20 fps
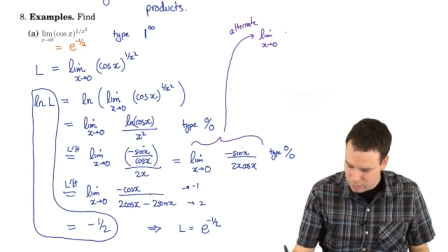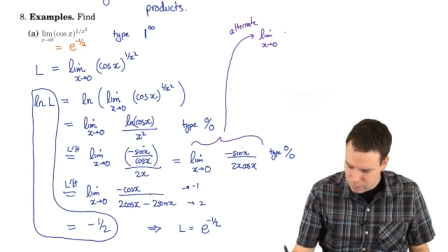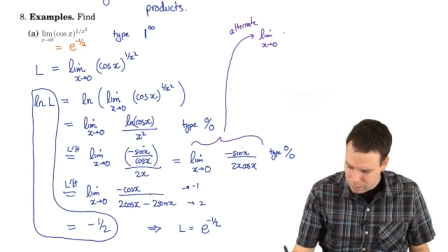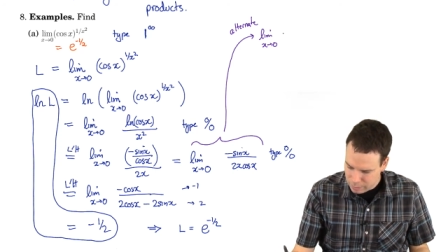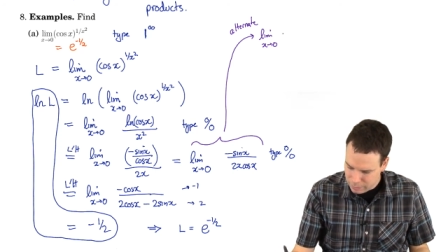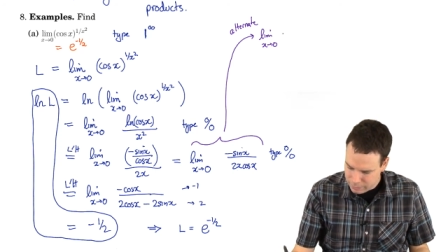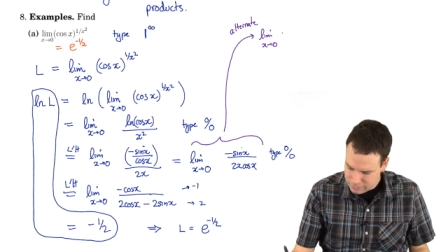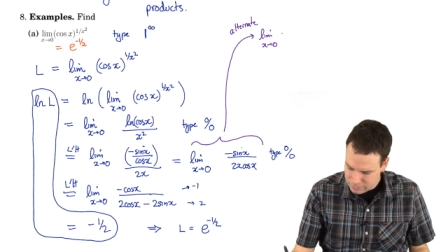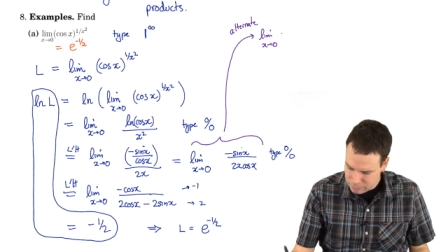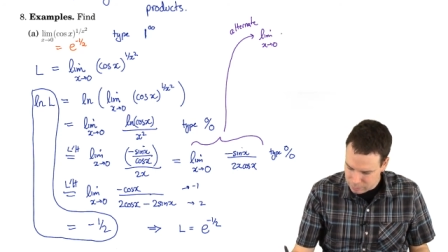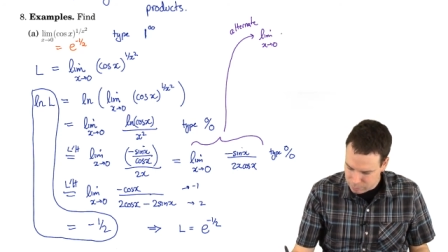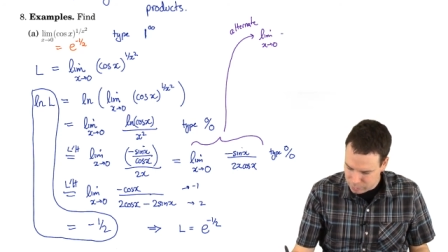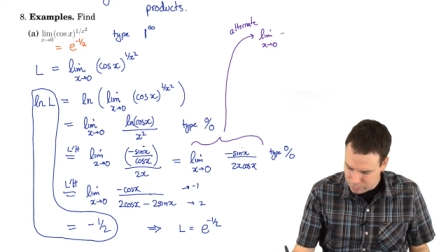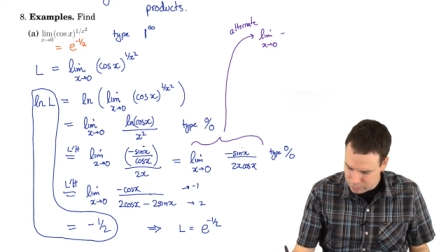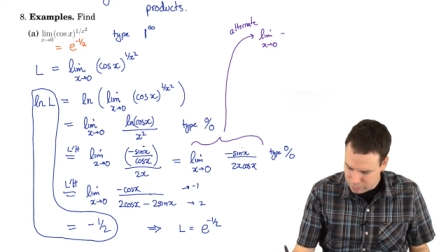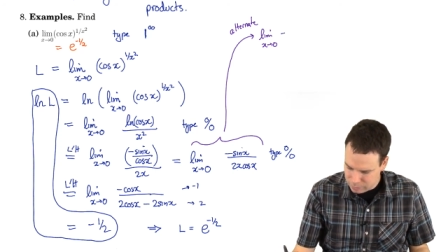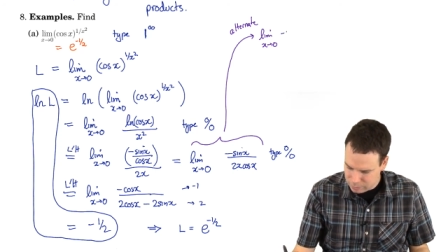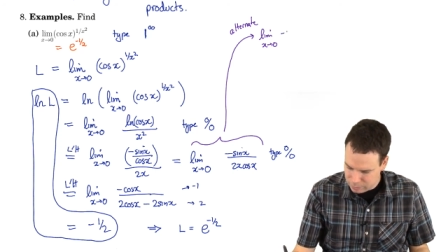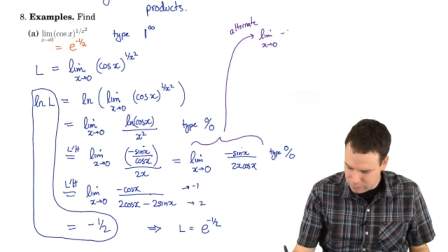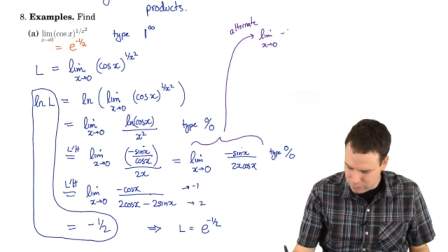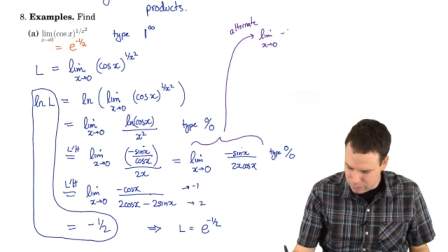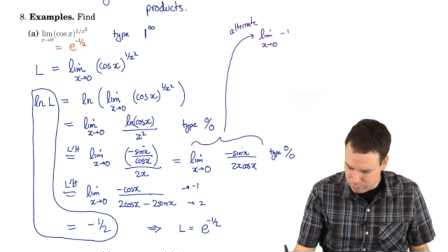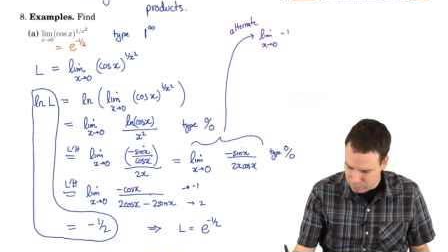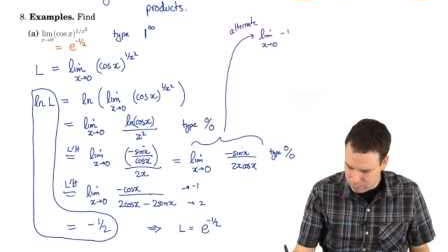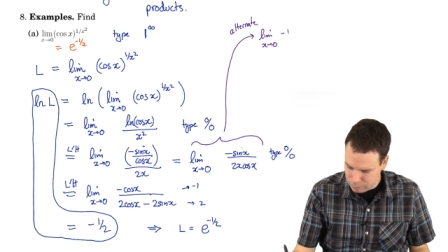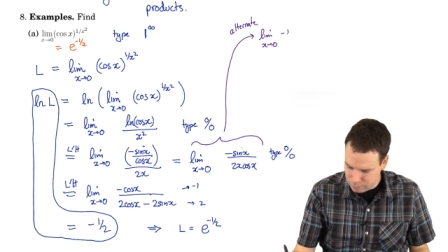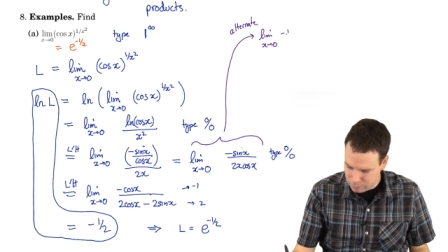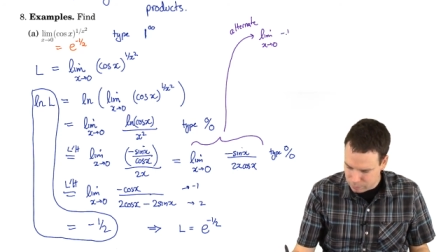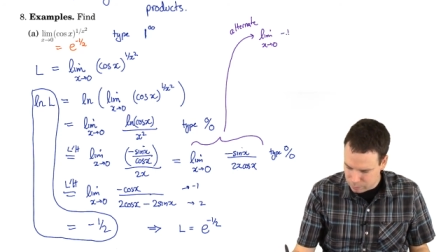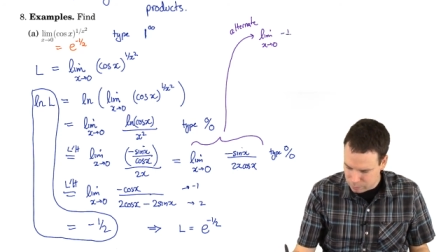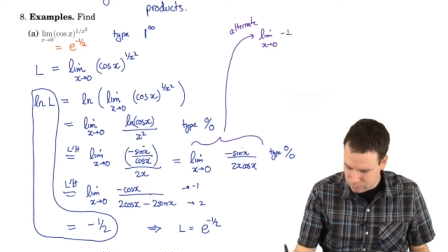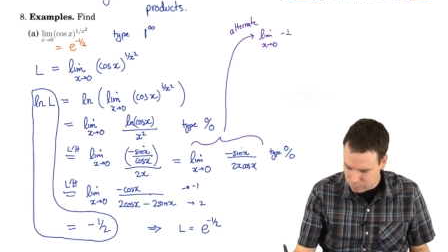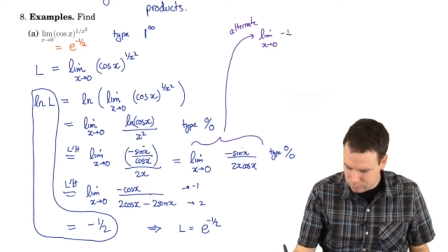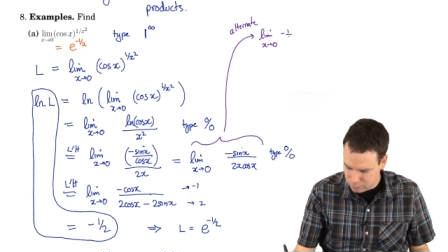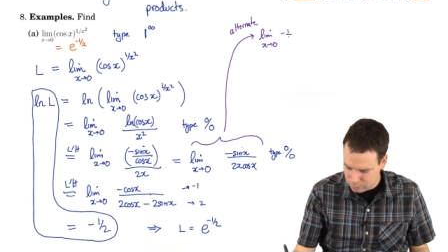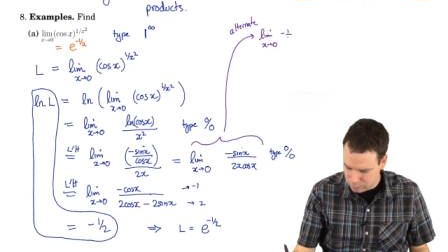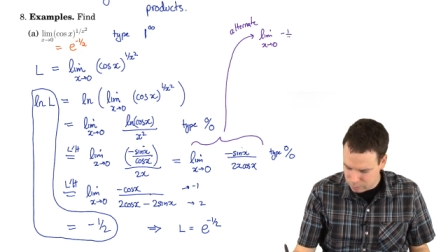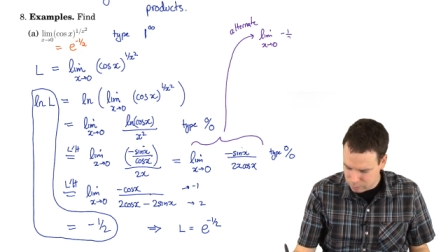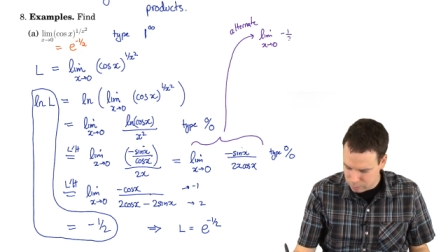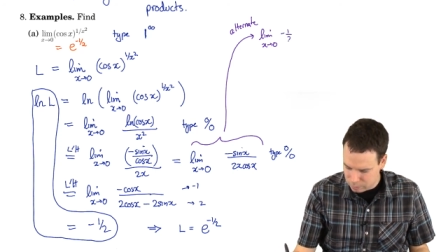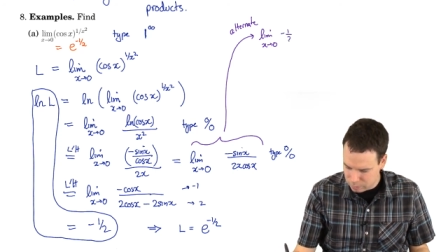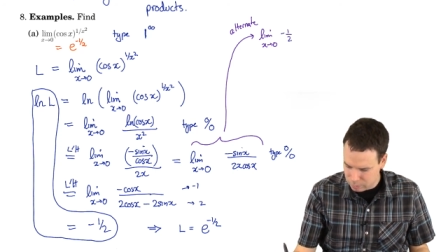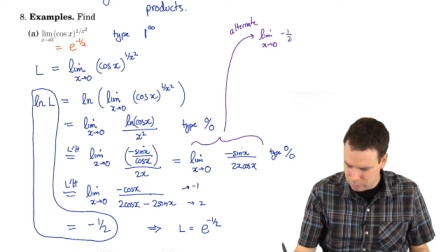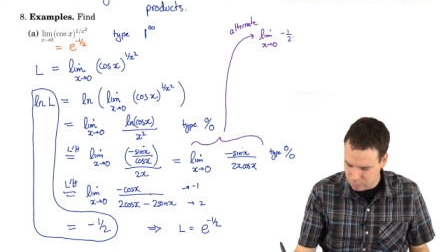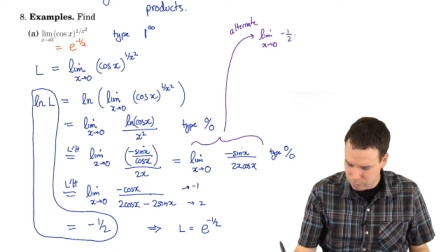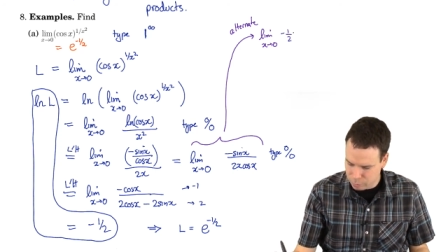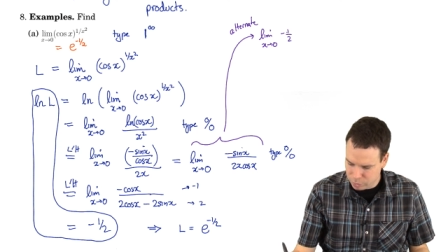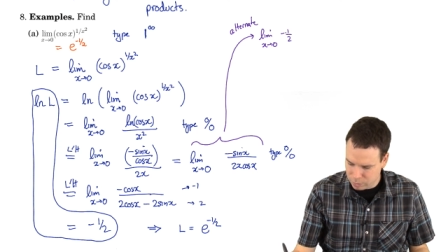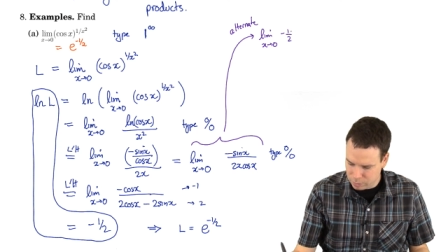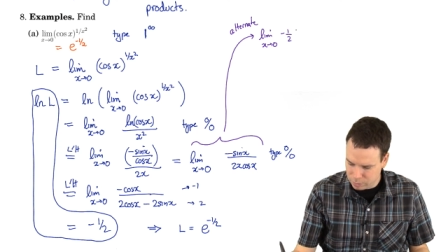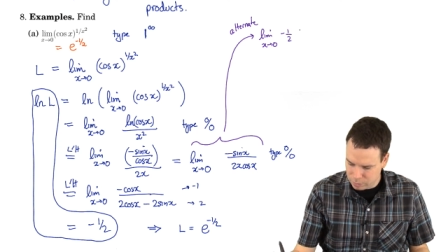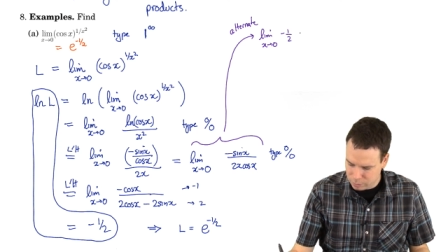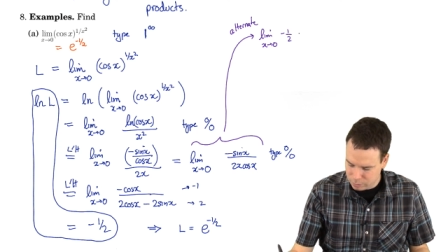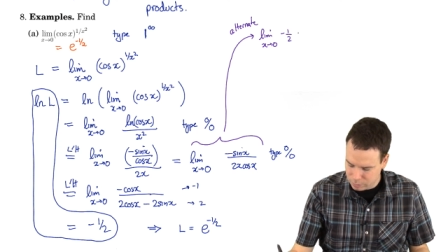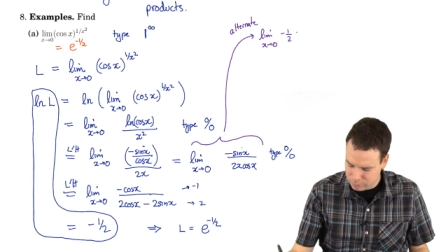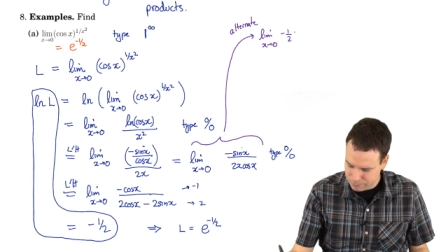I can split this up. Okay, I'll bring a